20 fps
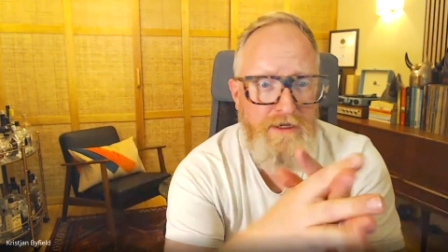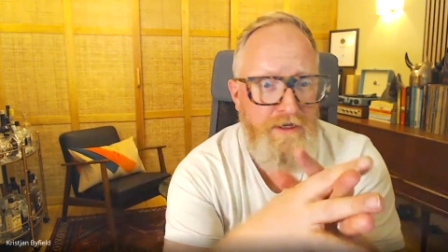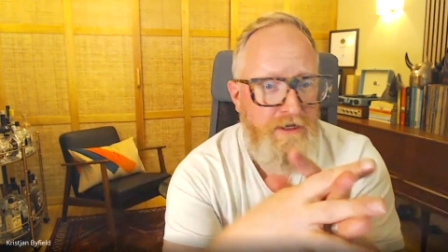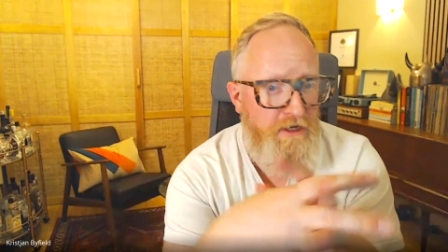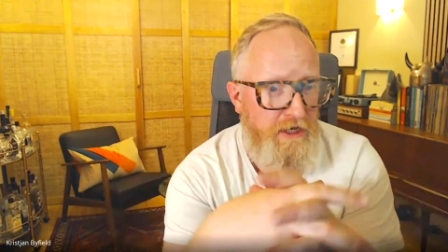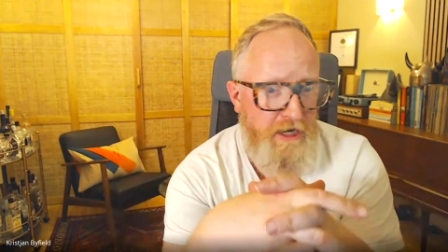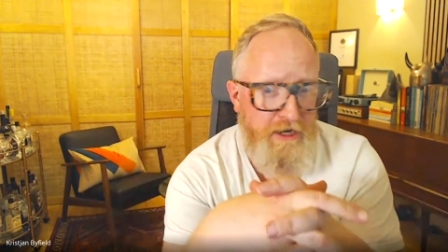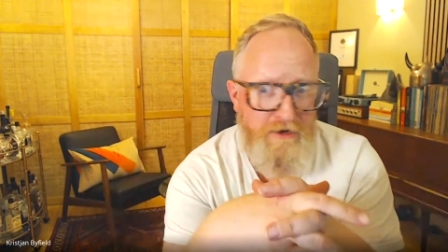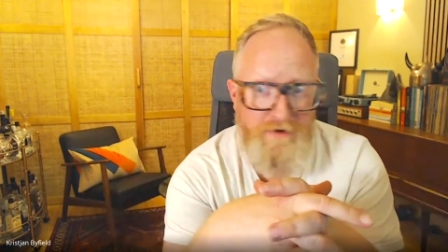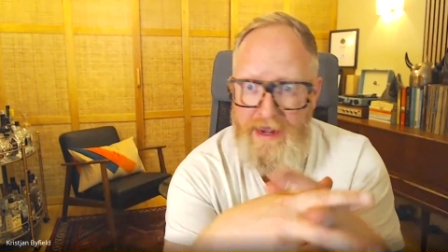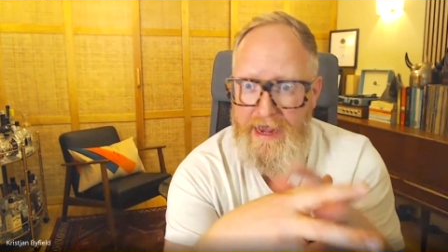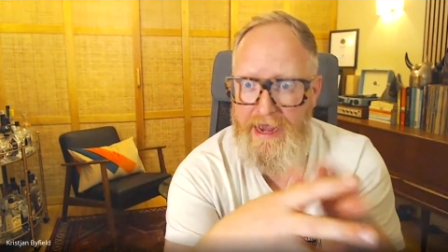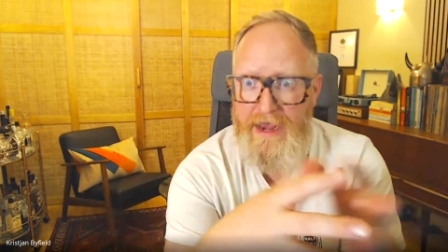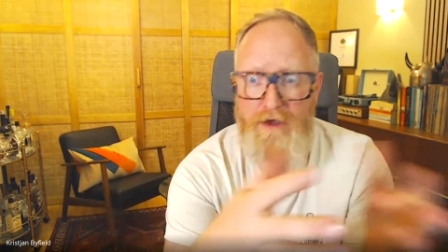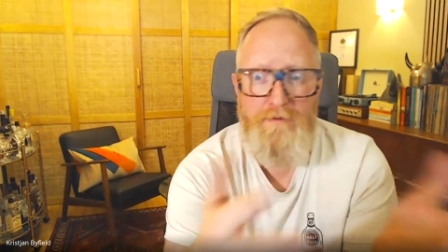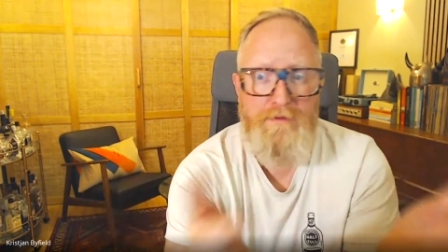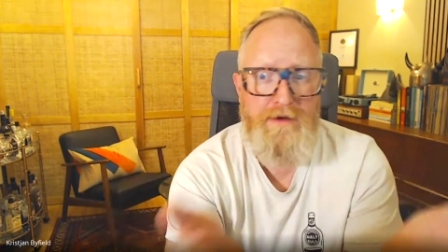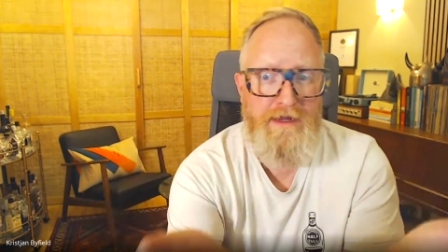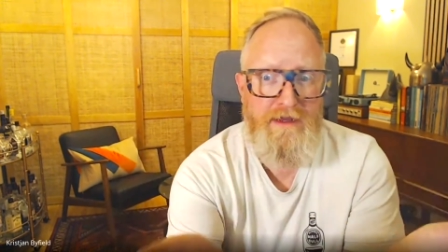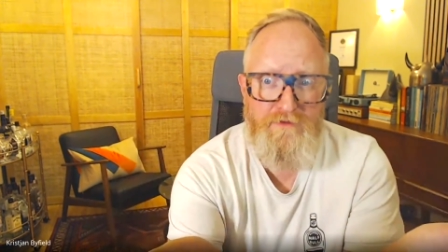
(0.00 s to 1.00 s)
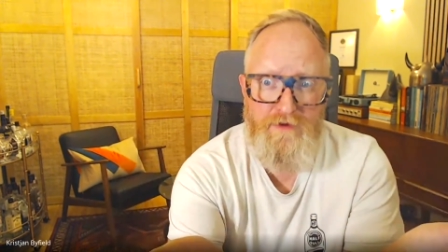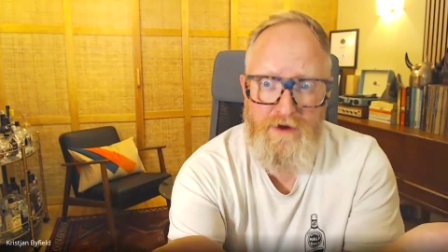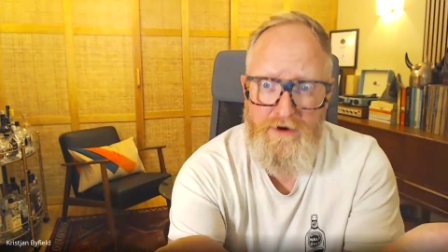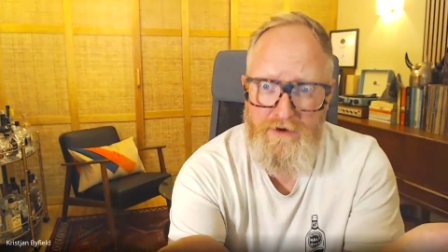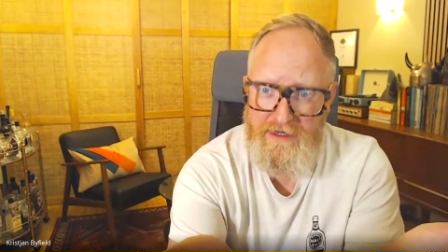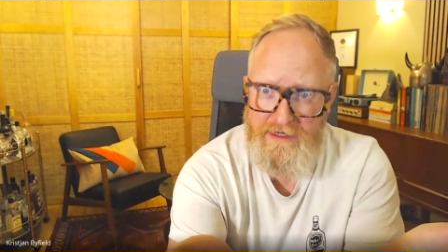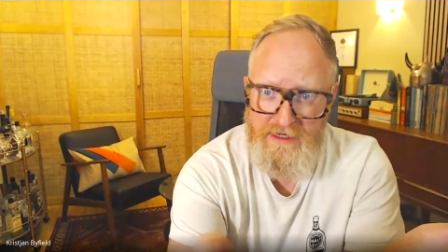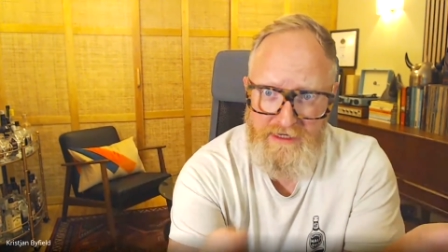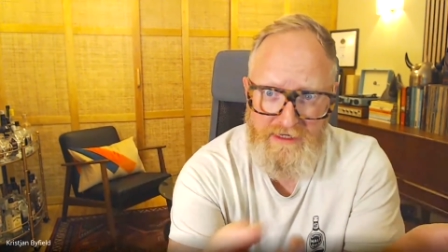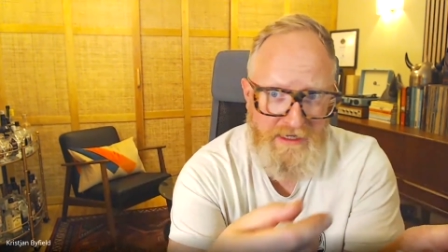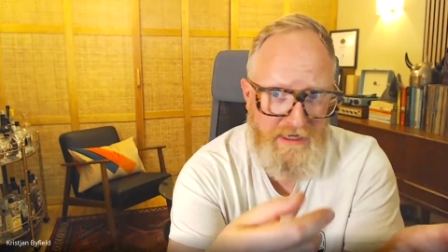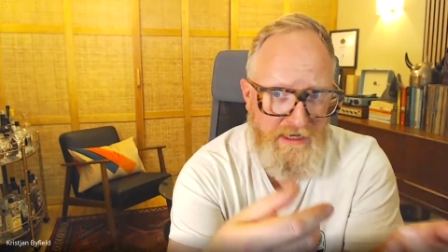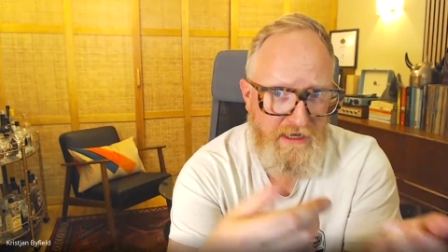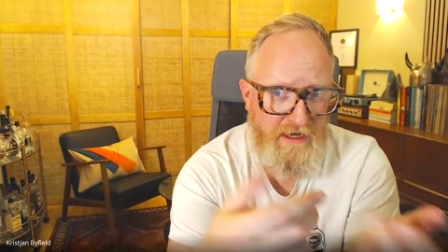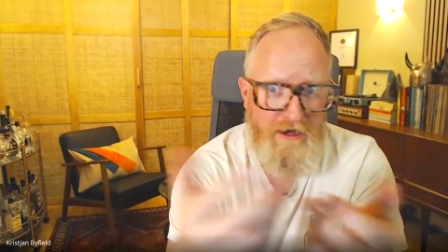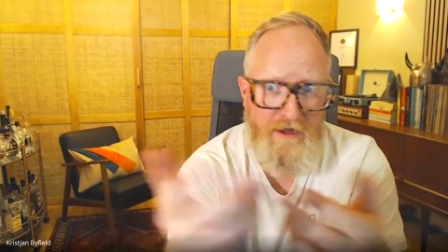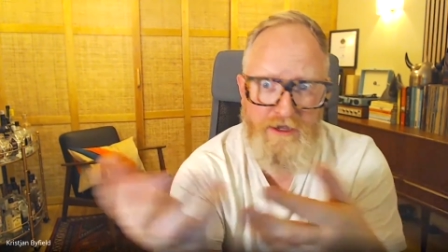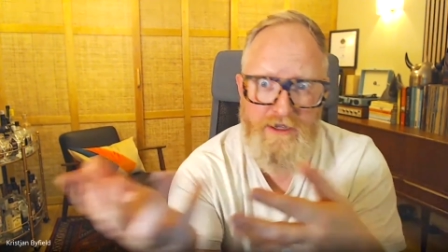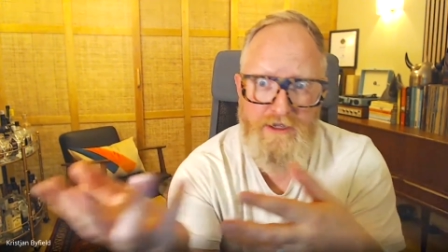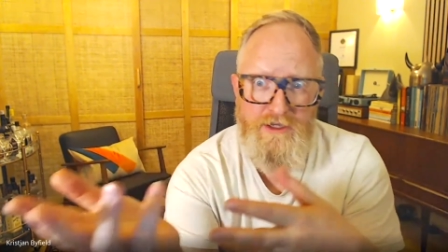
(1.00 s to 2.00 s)
you know, how many of our existing
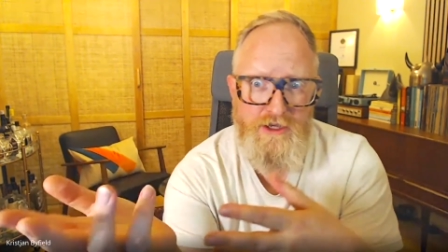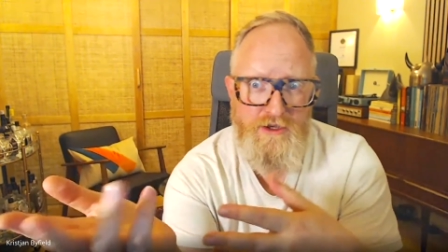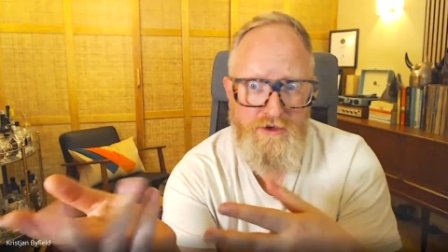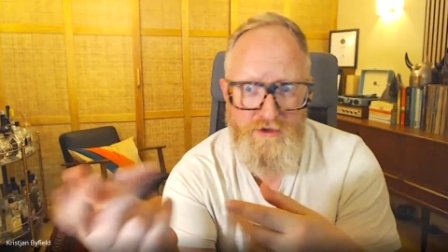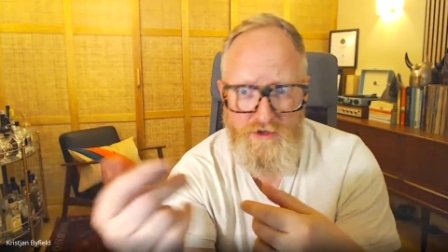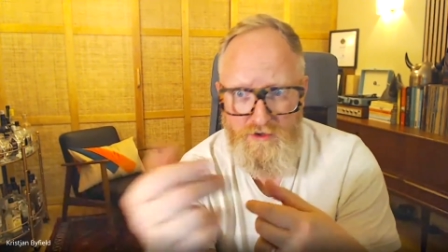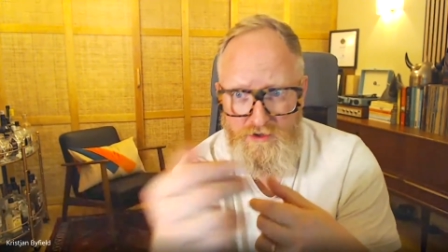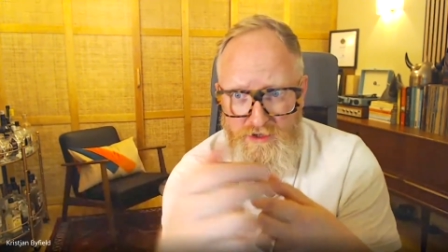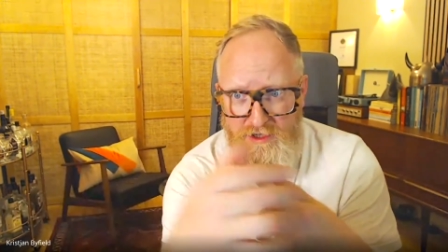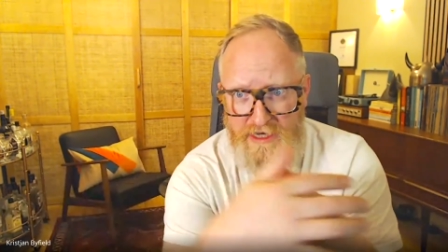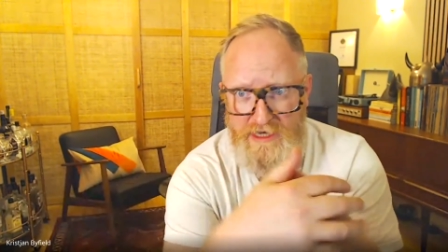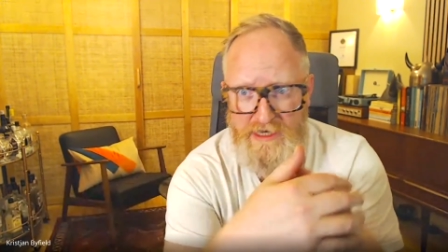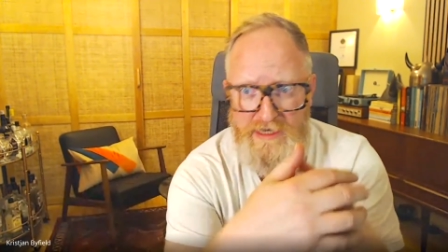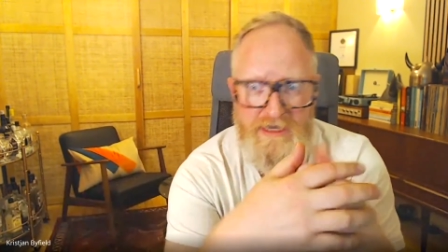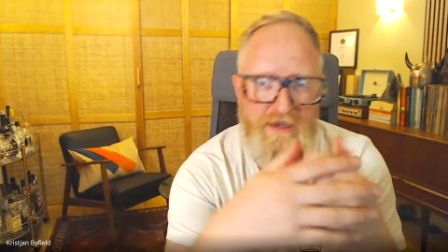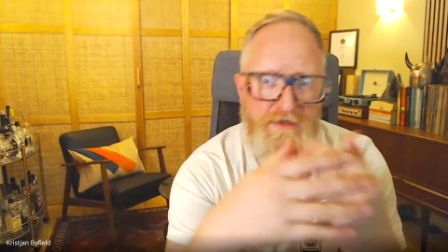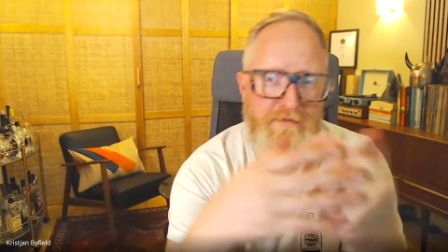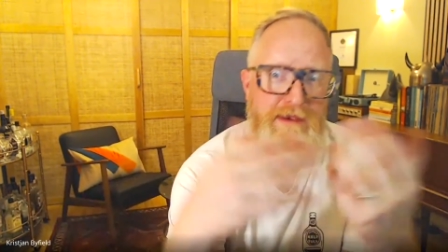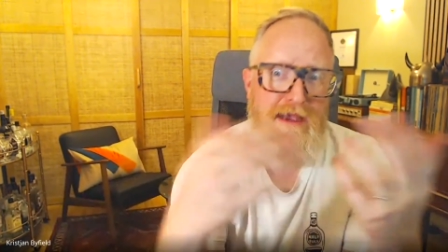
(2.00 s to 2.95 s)
clients use your system,